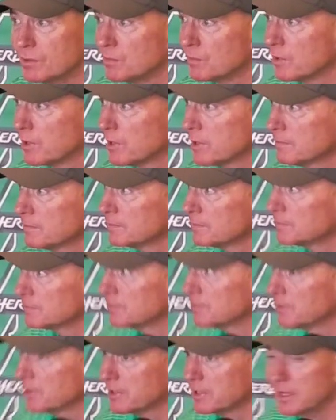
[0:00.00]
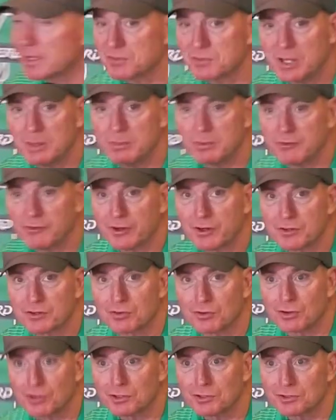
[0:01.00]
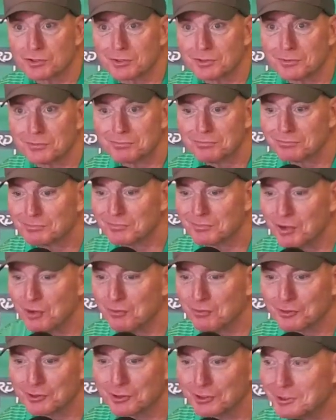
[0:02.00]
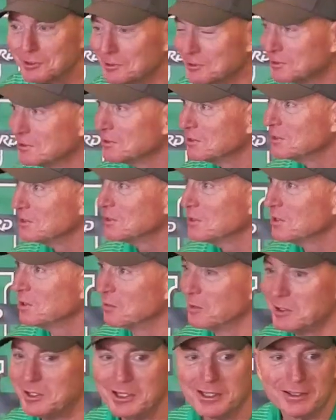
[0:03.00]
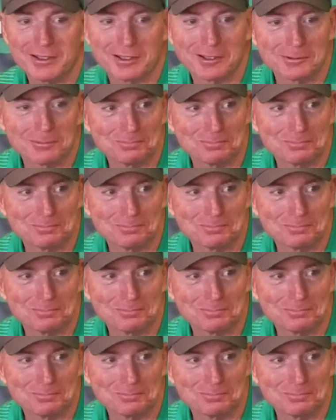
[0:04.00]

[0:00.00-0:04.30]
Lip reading: Okay, all right, guys, keep your fingers crossed. And hopefully we can get there.